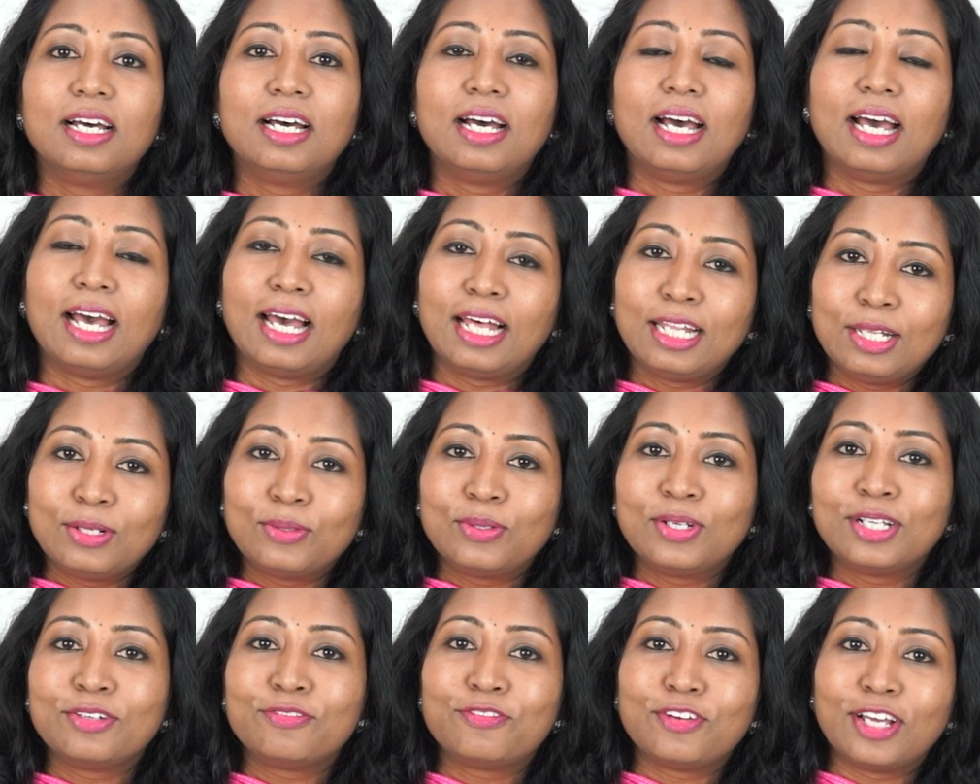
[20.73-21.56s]

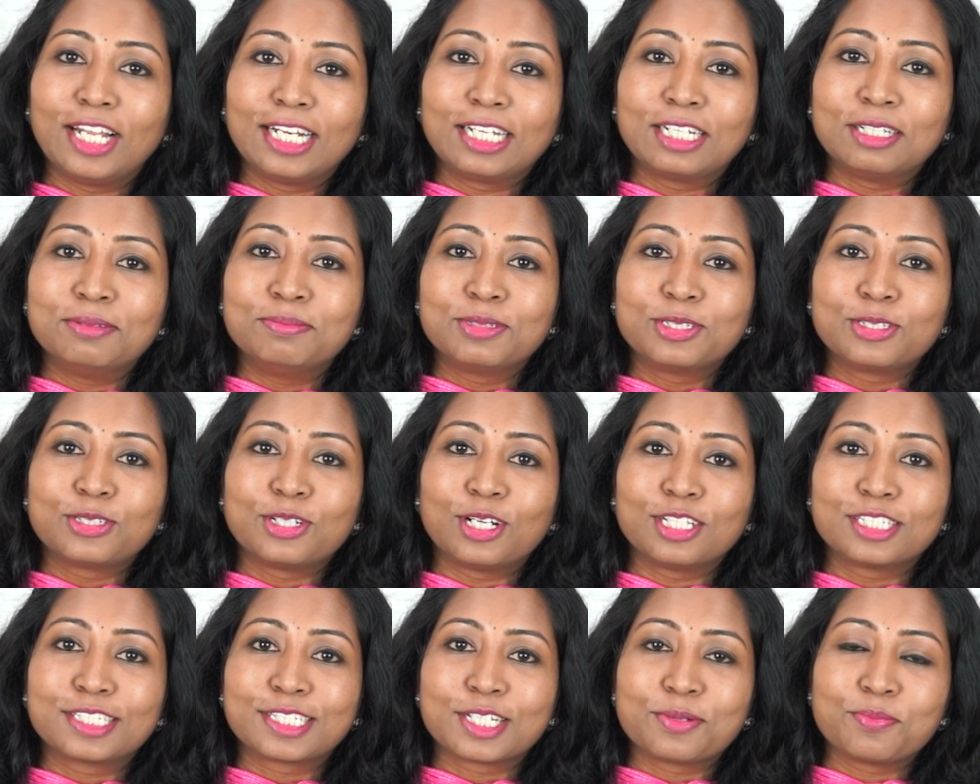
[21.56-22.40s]
Hello and welcome to
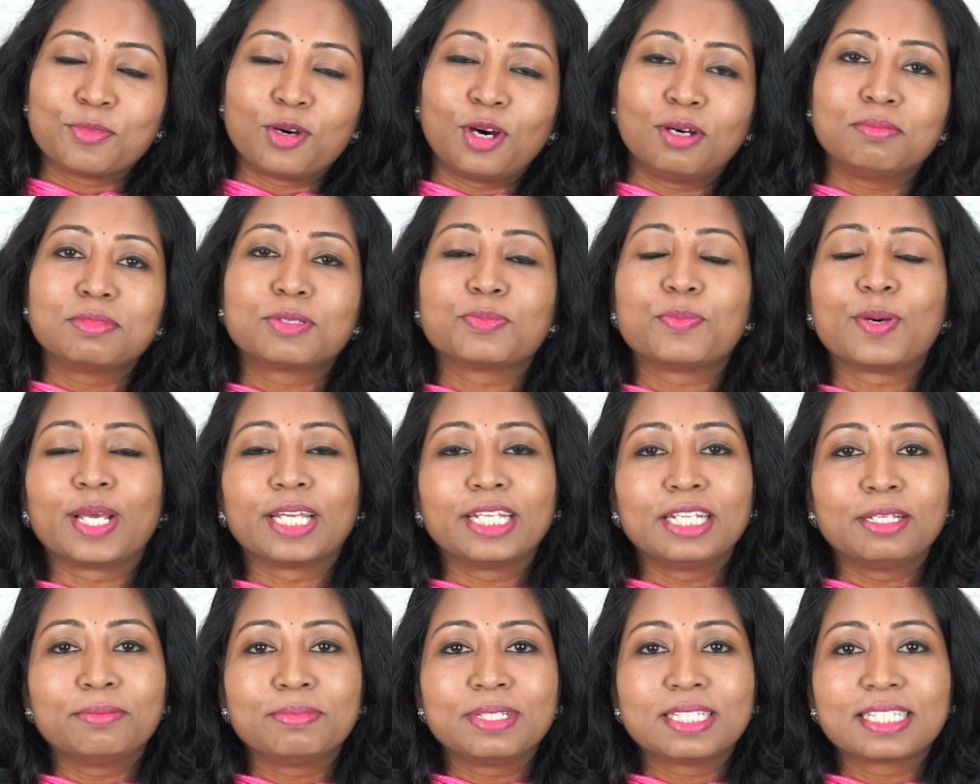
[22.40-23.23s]
Tots and Moms.
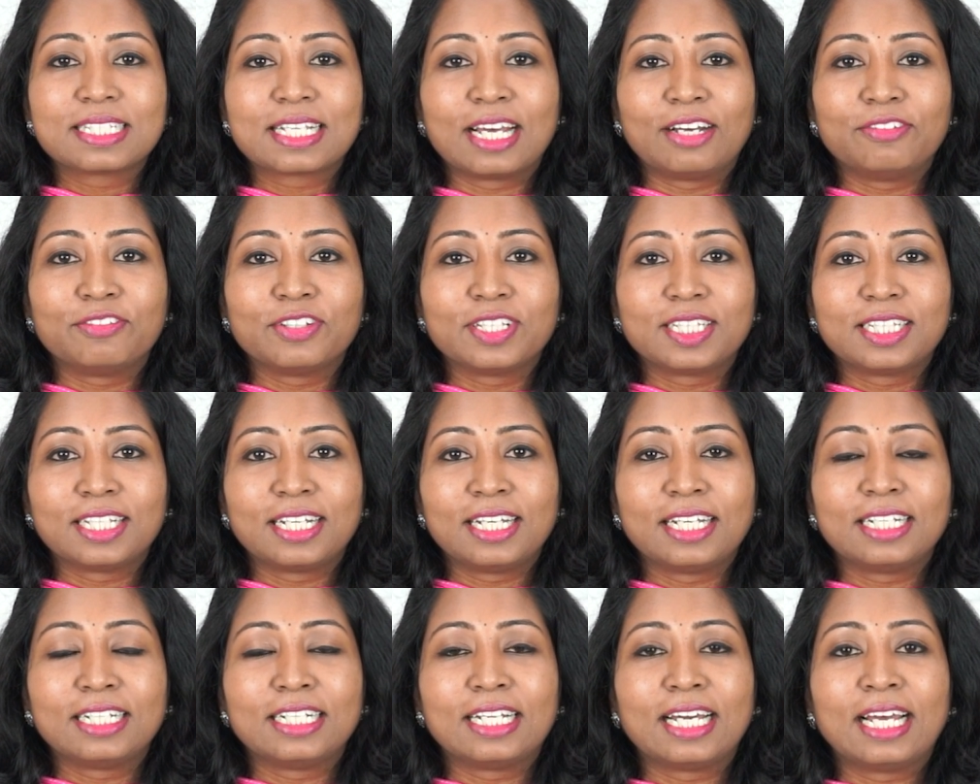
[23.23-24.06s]
My name is Kavita
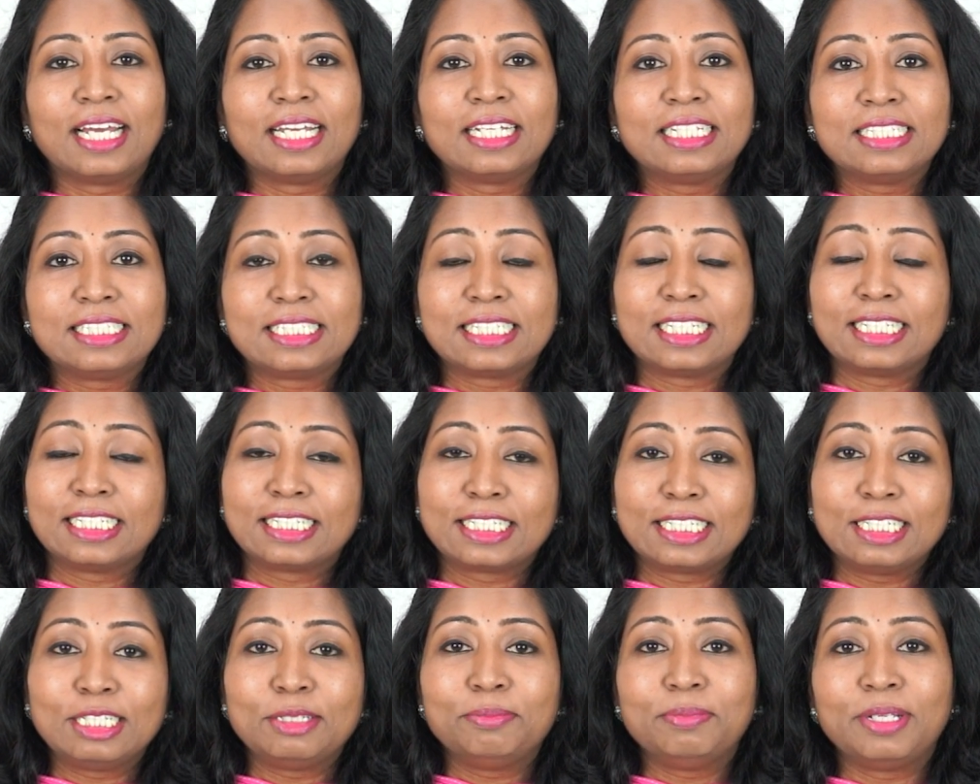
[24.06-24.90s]
and I
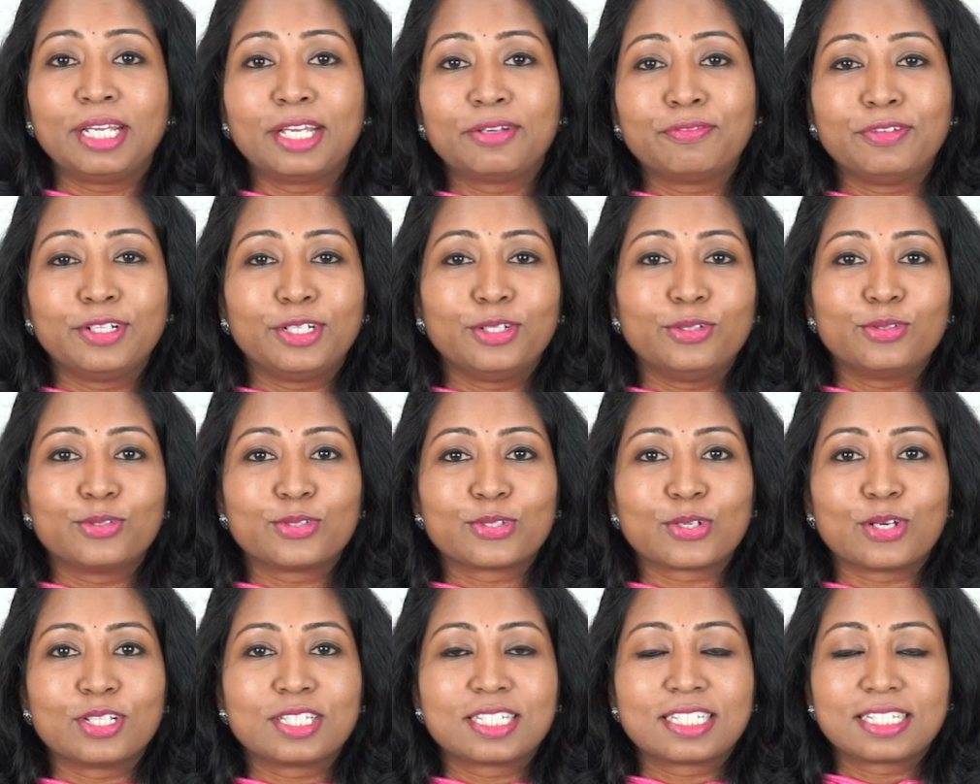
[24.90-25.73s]
generally make
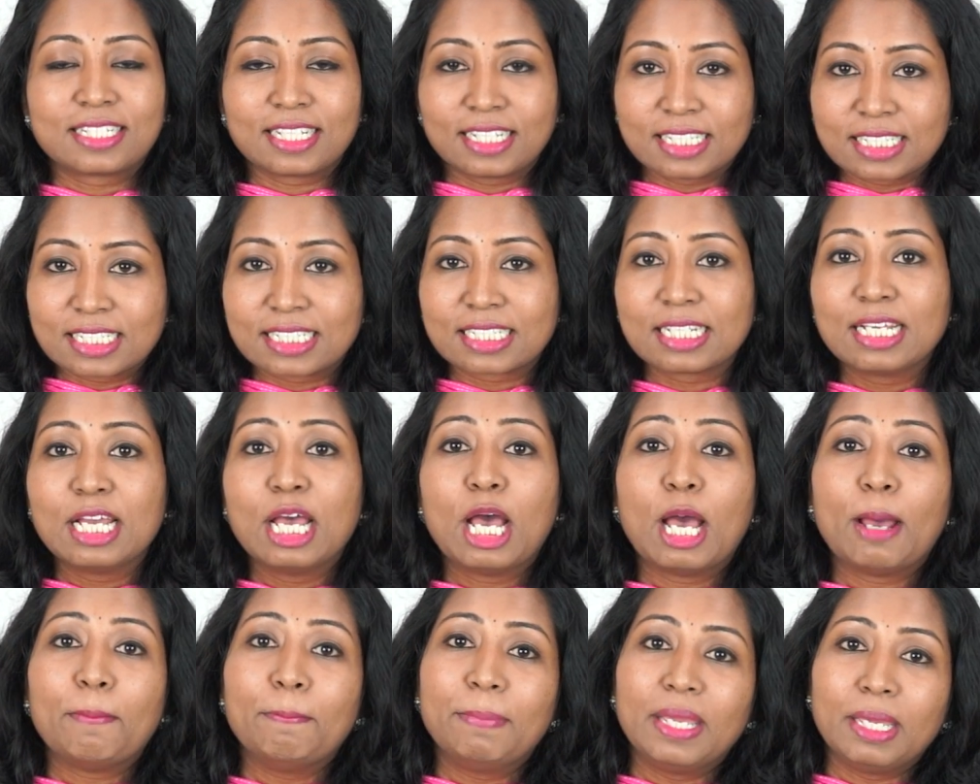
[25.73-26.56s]
videos on such
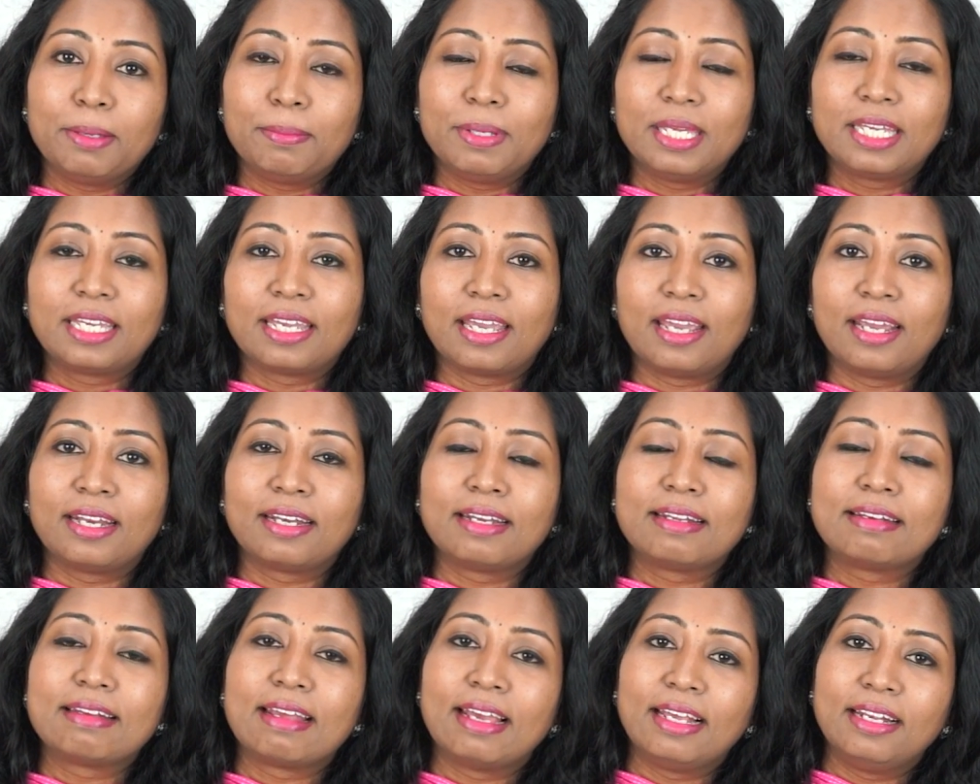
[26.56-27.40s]
baby care
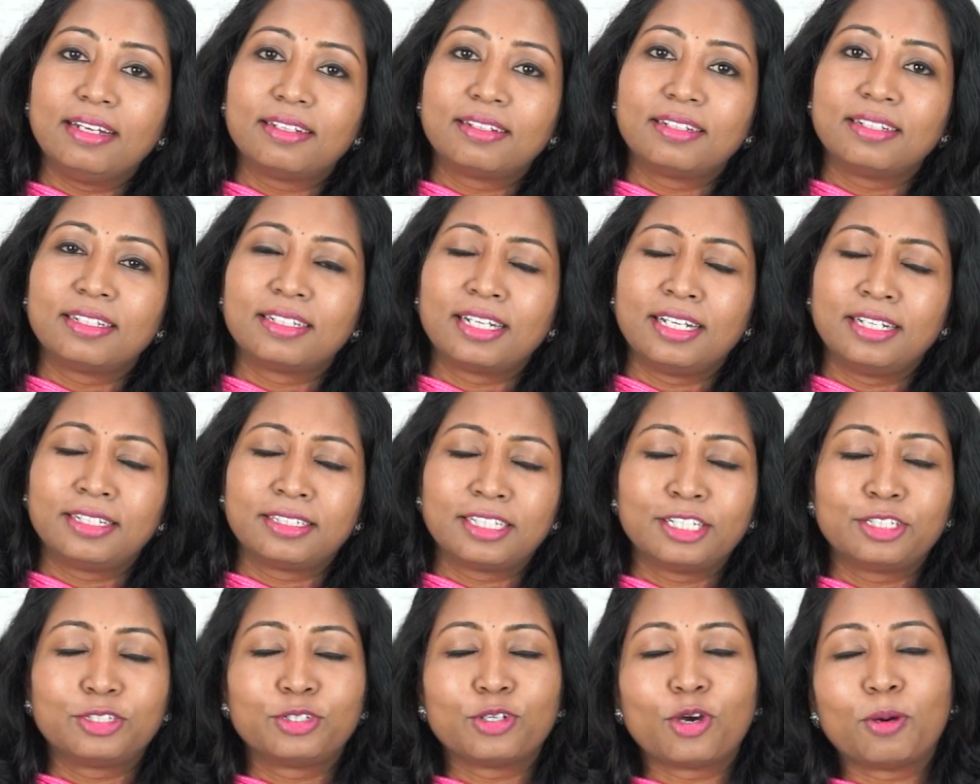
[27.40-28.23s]
and health
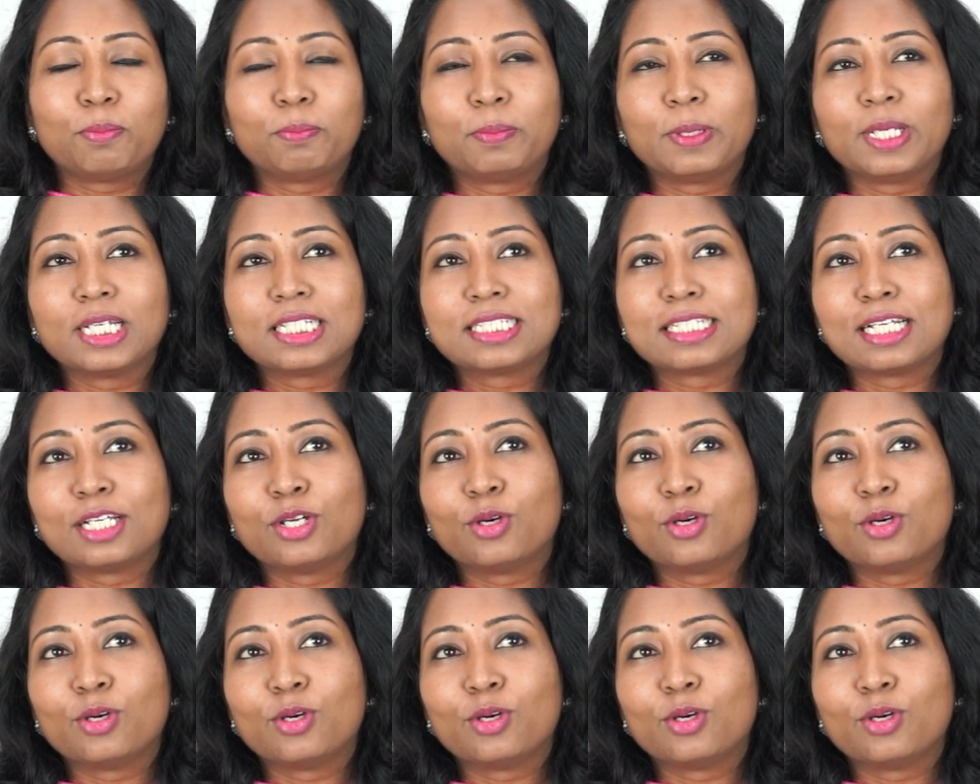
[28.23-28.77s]
related topics.